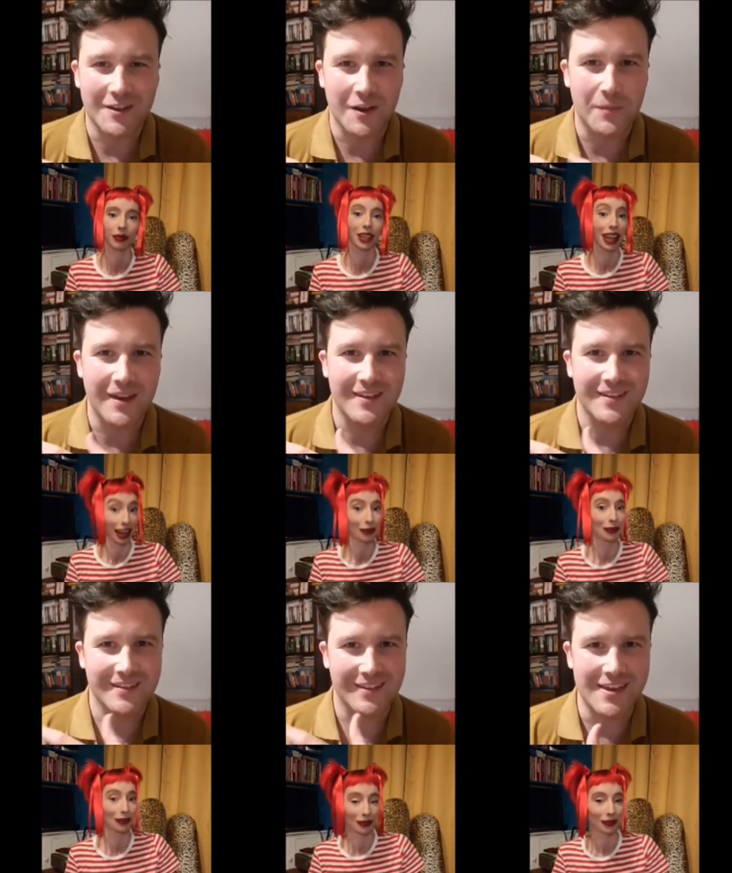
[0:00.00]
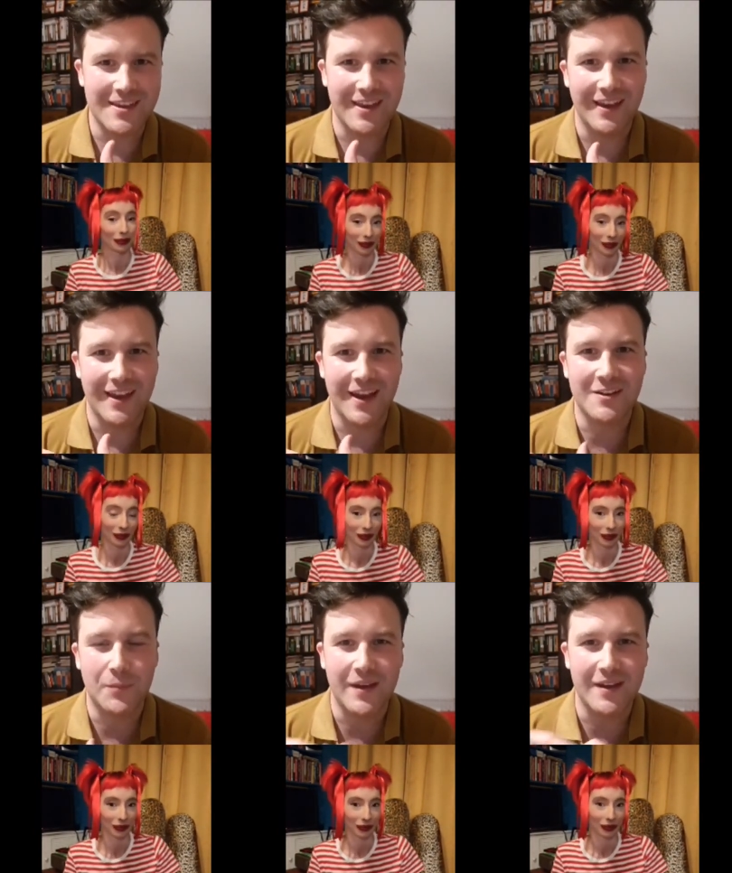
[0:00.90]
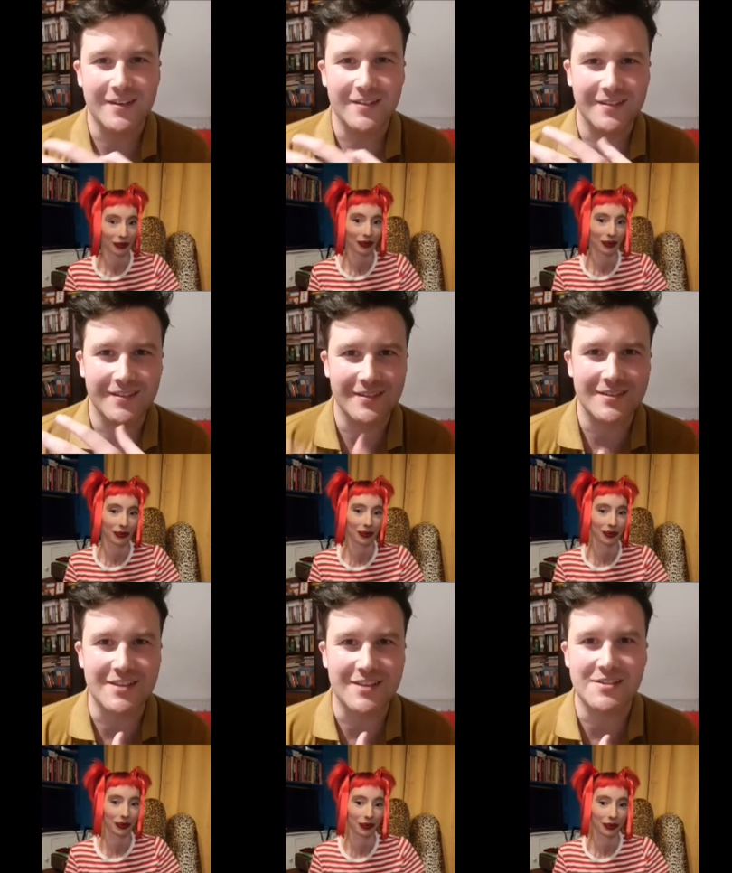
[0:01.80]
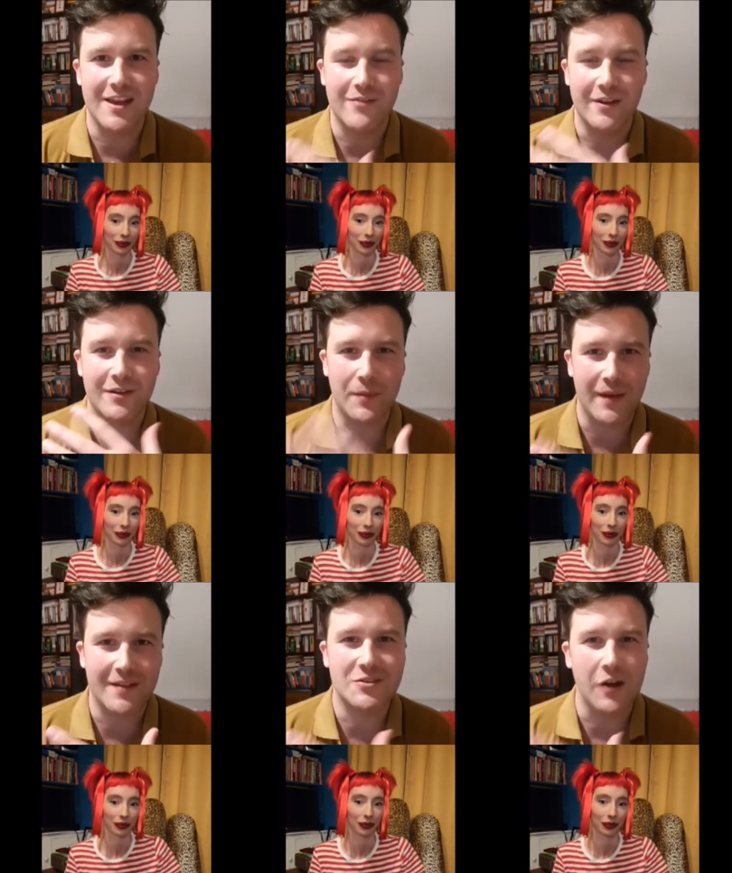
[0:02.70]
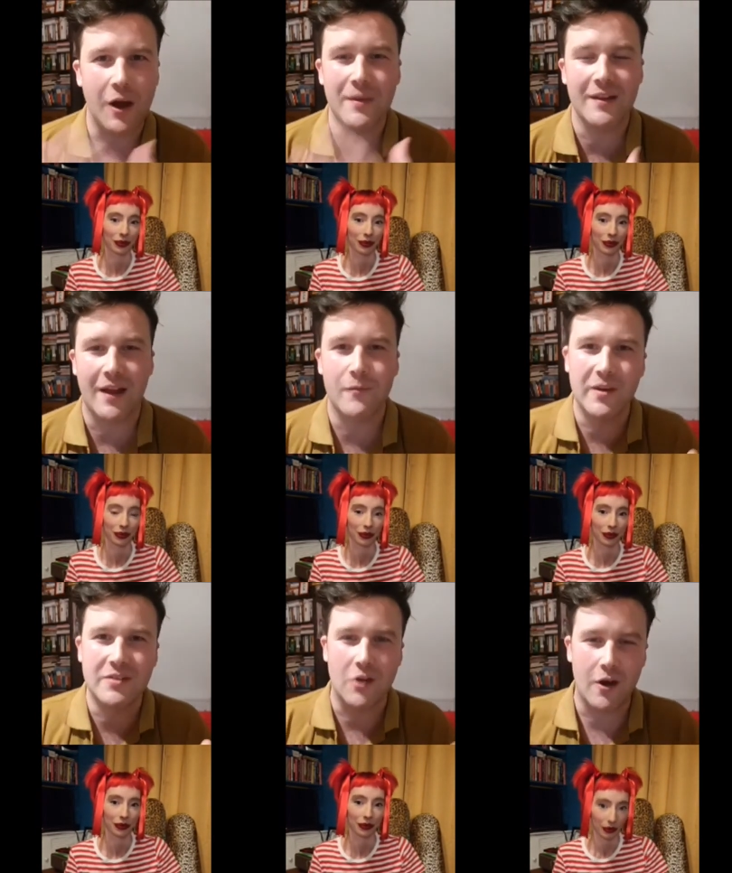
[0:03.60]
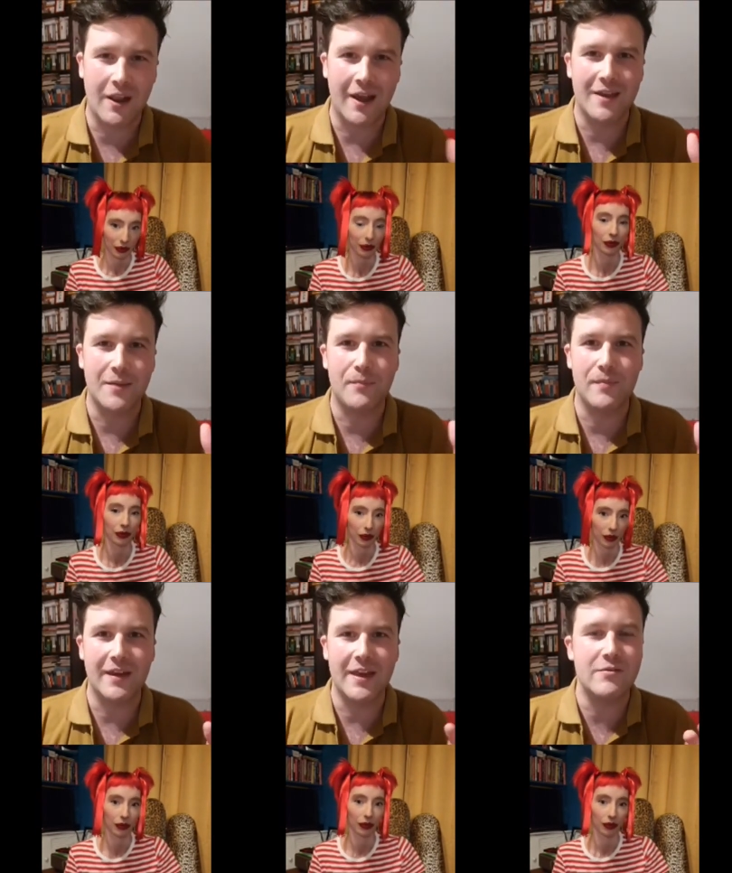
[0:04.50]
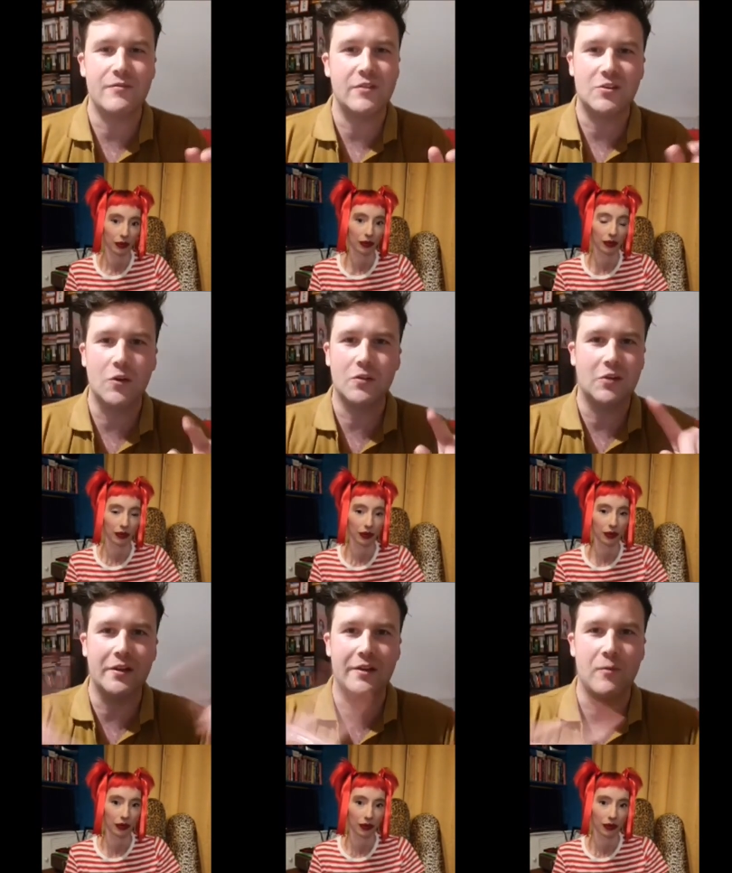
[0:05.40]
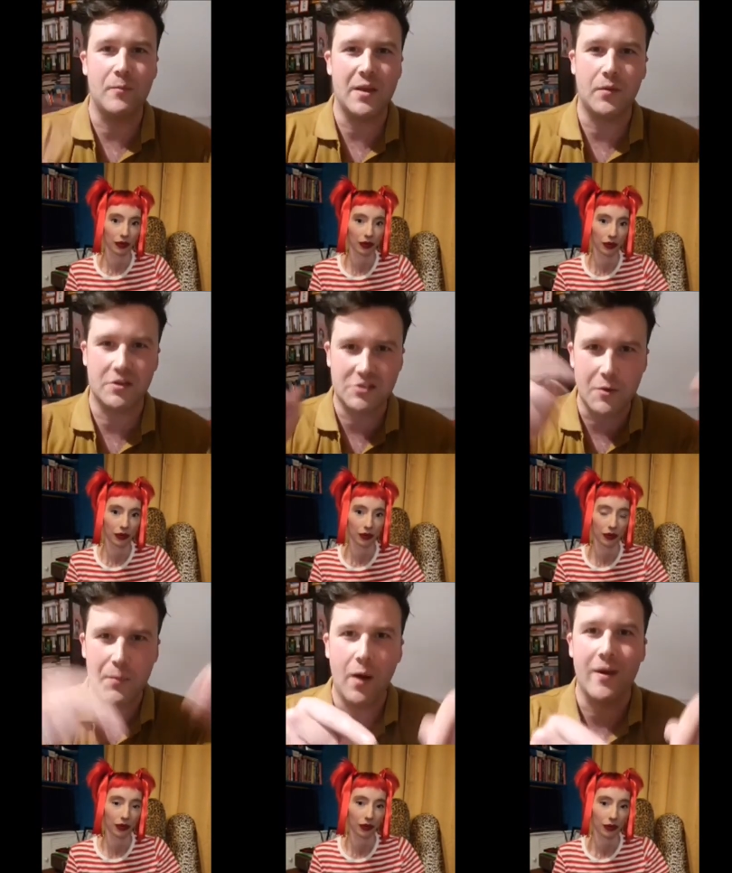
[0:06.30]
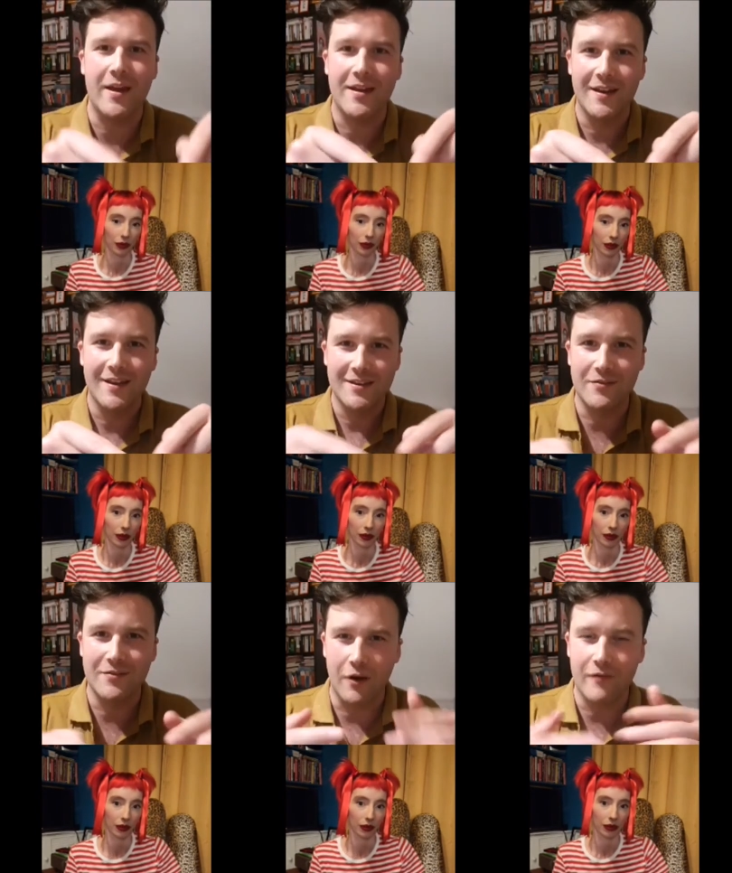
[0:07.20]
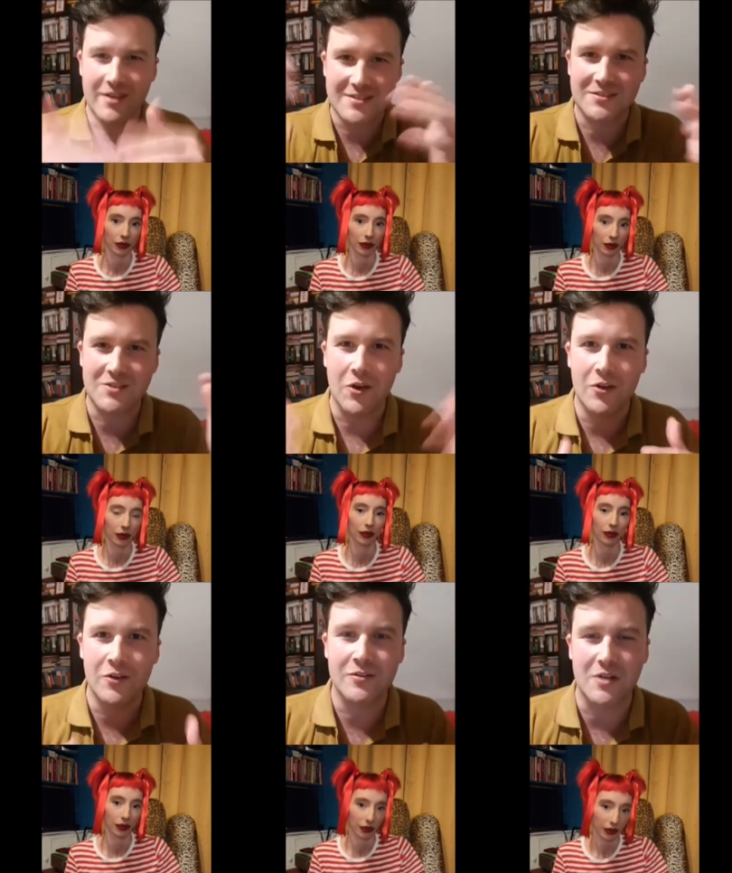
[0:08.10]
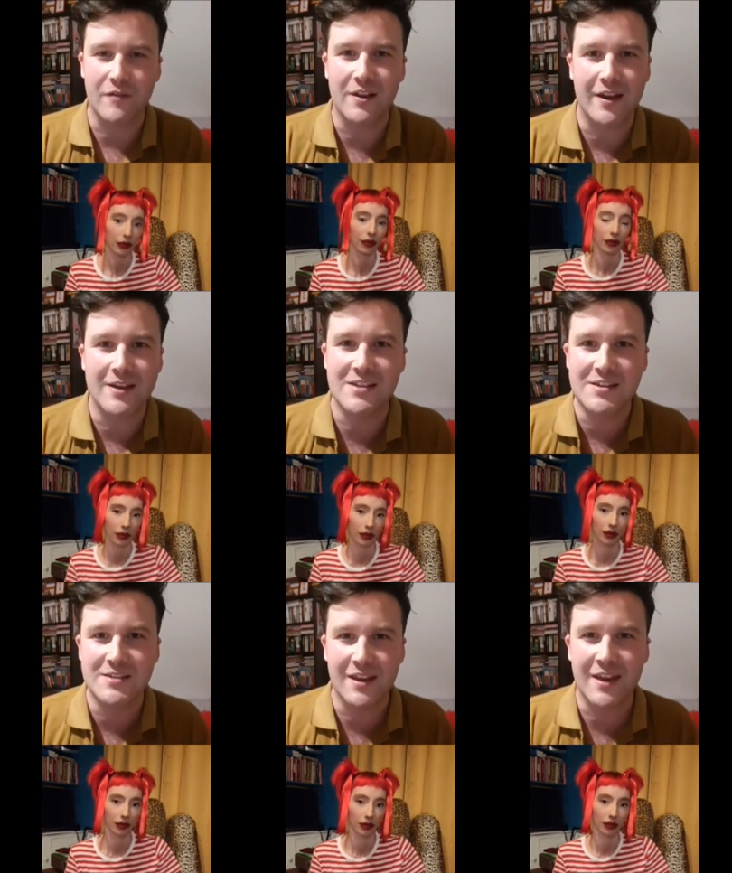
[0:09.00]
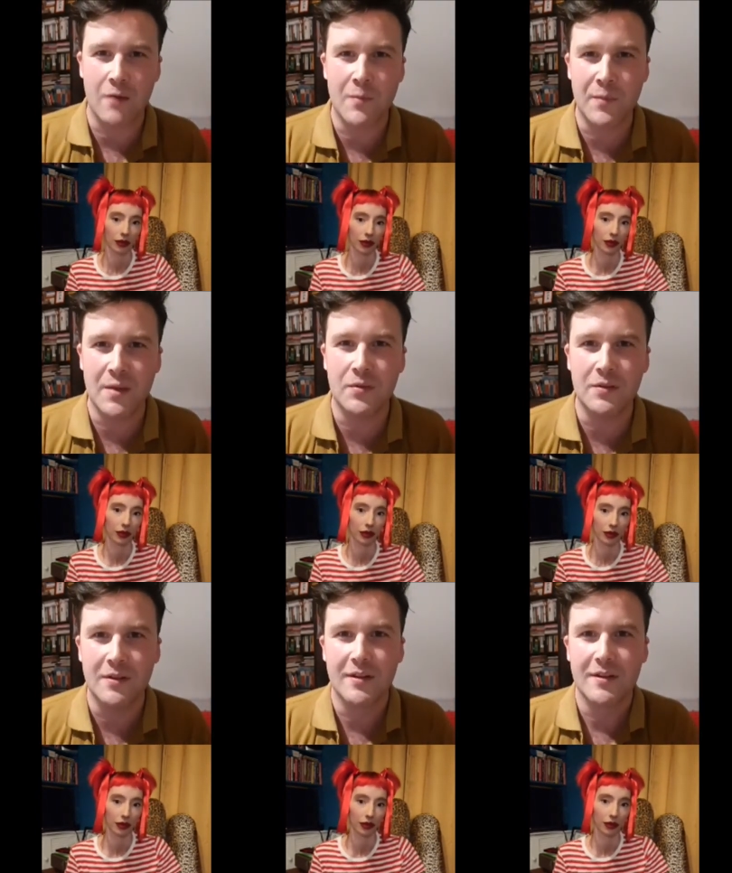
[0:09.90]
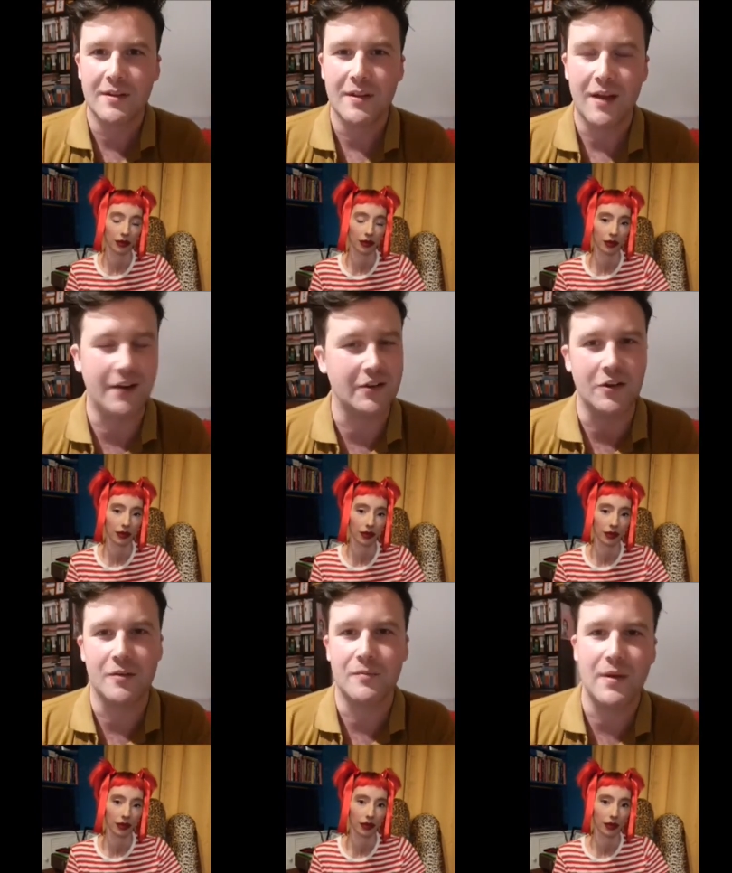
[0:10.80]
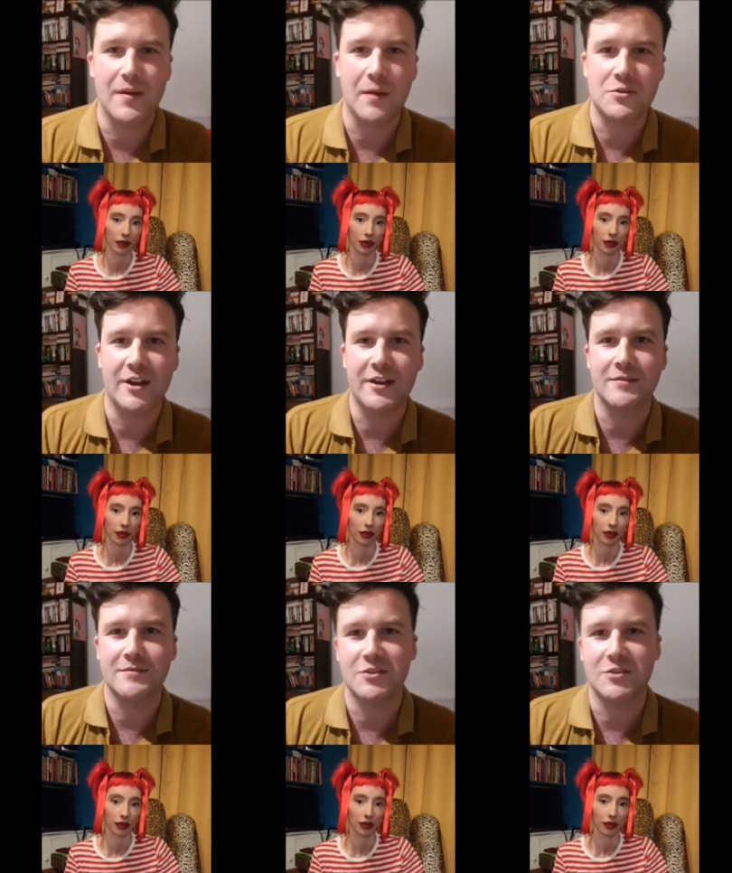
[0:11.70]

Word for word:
Speaker 1: bit geeky and a bit sensitive and a bit, do you know what I mean? Like, we sort of even if you talk to different people, because you're a poet, you've got these certain... So I feel like it's easy to get on with people. I don't know. Maybe I'm chatting shit,